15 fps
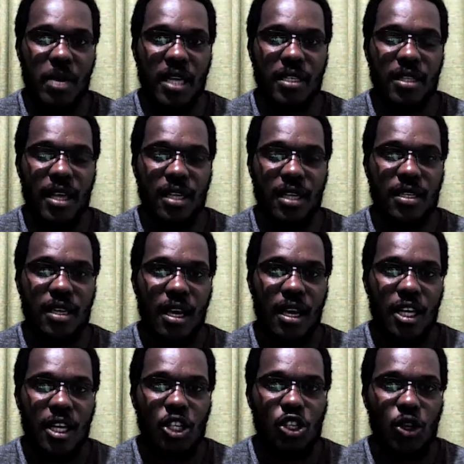And must
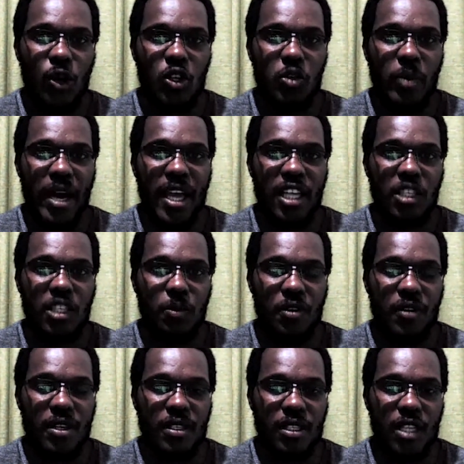admit that
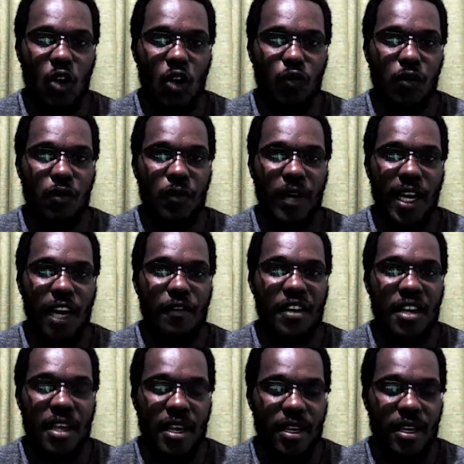throughout my experience now
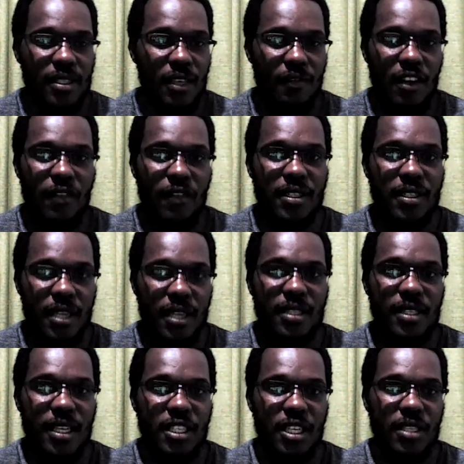of over 11 years,
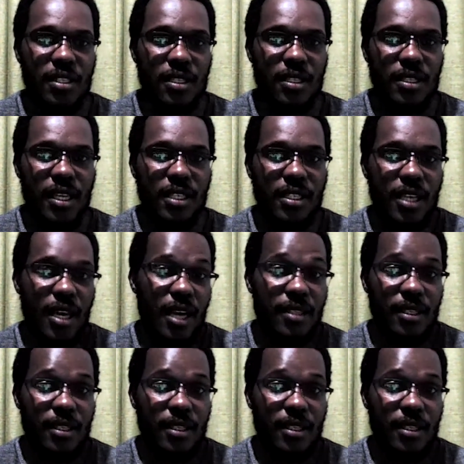I've never seen such a